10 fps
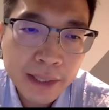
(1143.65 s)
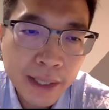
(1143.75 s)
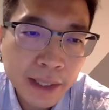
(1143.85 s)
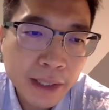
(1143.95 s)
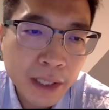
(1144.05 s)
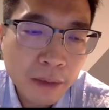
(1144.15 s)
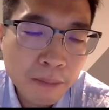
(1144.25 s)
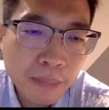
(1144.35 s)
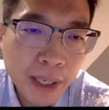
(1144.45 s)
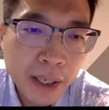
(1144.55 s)
then the
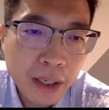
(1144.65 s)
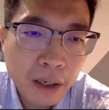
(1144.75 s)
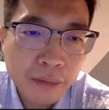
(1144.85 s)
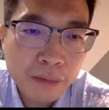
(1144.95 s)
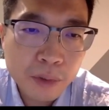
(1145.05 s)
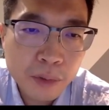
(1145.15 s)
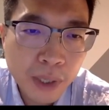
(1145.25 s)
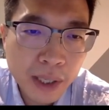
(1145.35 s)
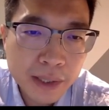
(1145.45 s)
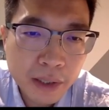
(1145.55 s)
impact of
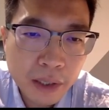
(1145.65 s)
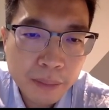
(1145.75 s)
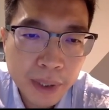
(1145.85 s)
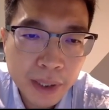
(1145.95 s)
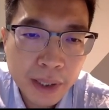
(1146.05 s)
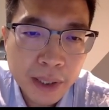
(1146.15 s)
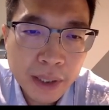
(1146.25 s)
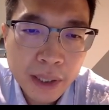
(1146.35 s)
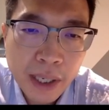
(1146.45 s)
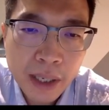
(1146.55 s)
drug therapy
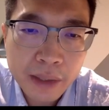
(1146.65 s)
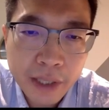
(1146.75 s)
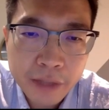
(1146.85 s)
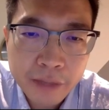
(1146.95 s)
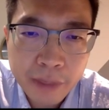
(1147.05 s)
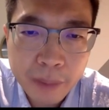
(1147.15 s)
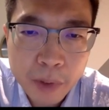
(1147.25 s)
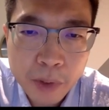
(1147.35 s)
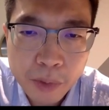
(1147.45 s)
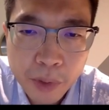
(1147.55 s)
on NASH
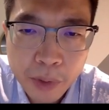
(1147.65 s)
fibrosis